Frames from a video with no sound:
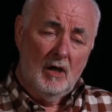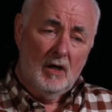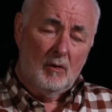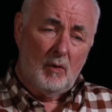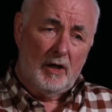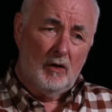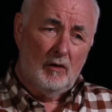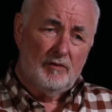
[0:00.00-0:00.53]

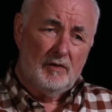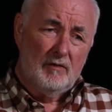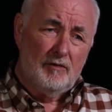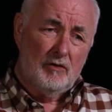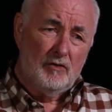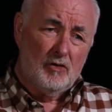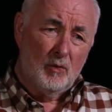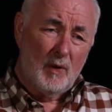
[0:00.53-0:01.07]
quite often if
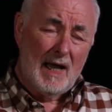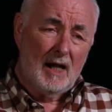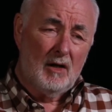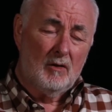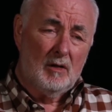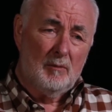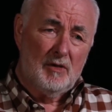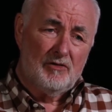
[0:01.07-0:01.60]
you dwell
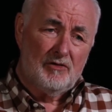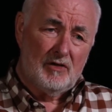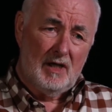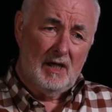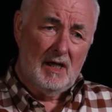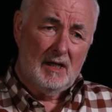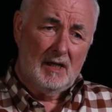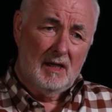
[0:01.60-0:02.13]
on a
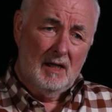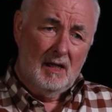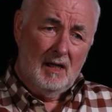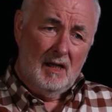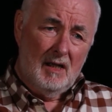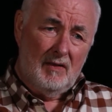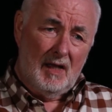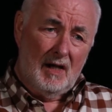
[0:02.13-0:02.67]
mistake,
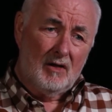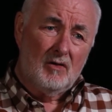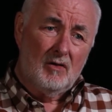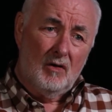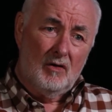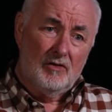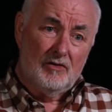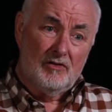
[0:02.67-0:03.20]
then it
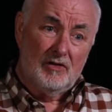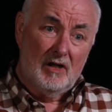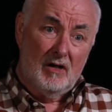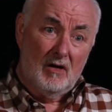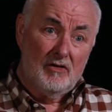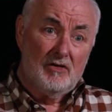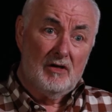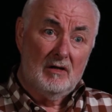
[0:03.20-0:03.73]
causes
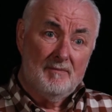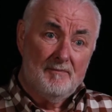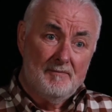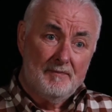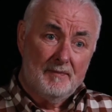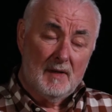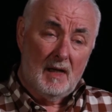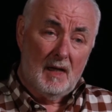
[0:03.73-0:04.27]
inertia.
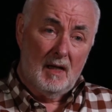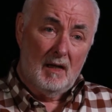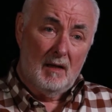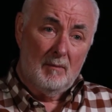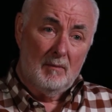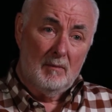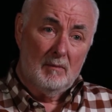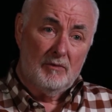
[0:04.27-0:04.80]

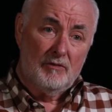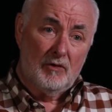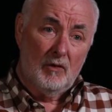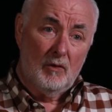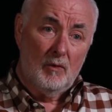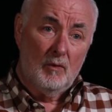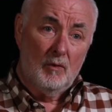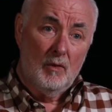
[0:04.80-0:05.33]

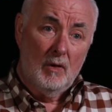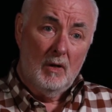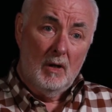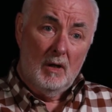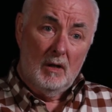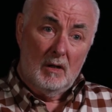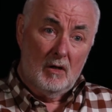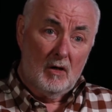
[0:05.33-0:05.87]
So
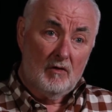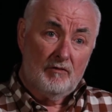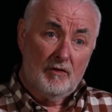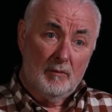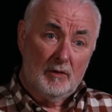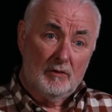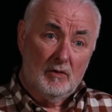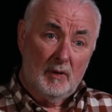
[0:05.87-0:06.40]
learn
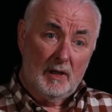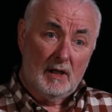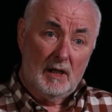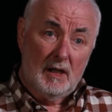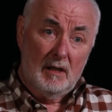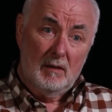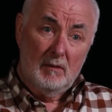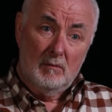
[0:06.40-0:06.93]
from it
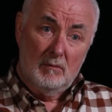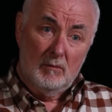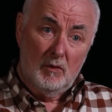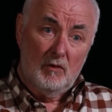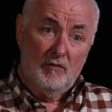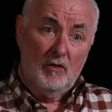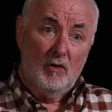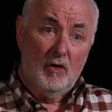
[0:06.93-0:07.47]
quickly,
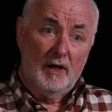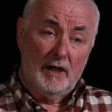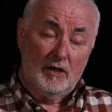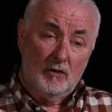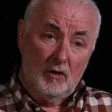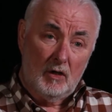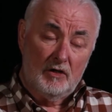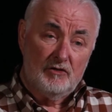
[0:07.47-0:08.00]
move on,
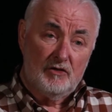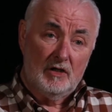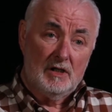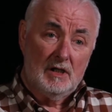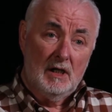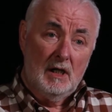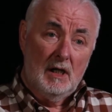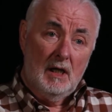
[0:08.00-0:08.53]
acknowledge it,
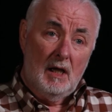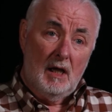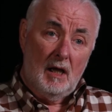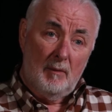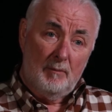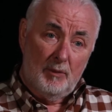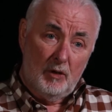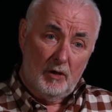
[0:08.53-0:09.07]

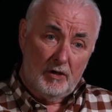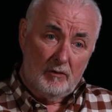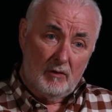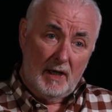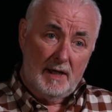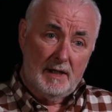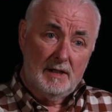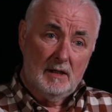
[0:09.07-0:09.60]
put it
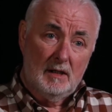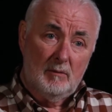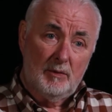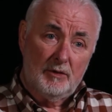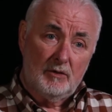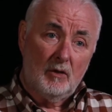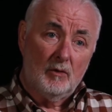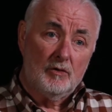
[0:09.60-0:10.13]
right,
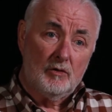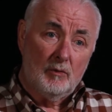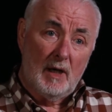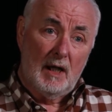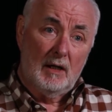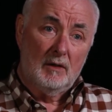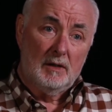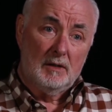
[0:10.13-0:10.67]
but don't
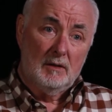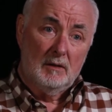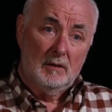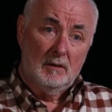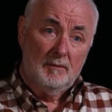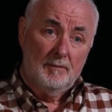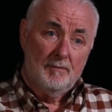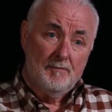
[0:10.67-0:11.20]
dwell on it.
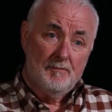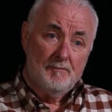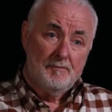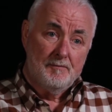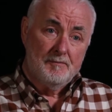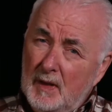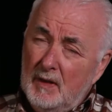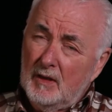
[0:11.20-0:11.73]

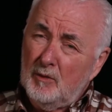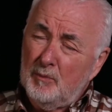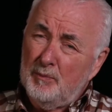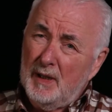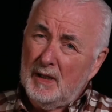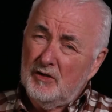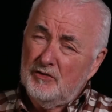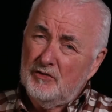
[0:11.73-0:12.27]
I think the
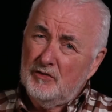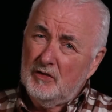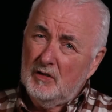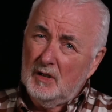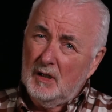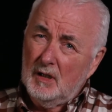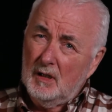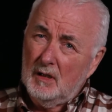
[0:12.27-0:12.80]
biggest
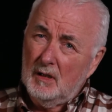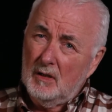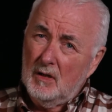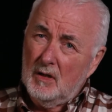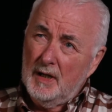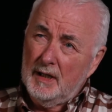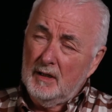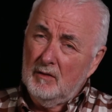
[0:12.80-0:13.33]

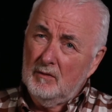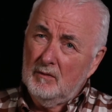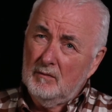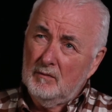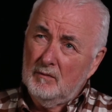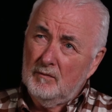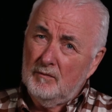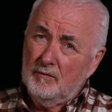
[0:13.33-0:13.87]
learning
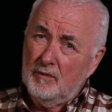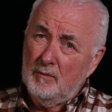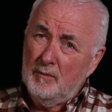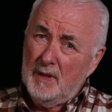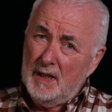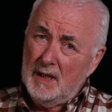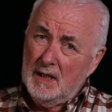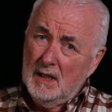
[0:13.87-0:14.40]
from
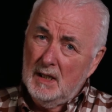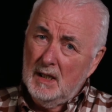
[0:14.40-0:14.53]
me